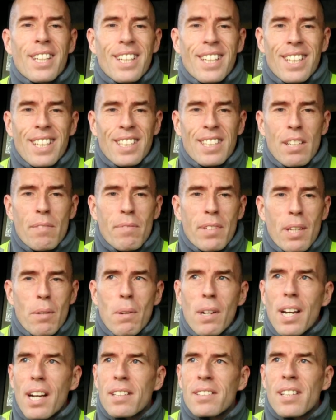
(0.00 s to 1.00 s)
Them do
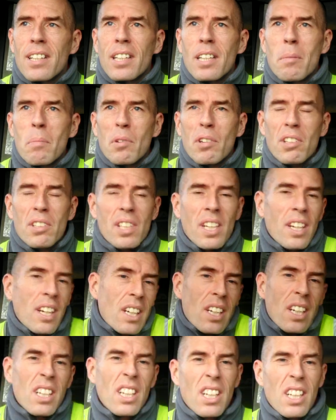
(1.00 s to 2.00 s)
what I'll tell you, but
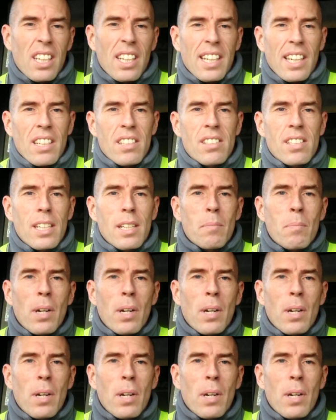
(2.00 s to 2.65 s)
like I say,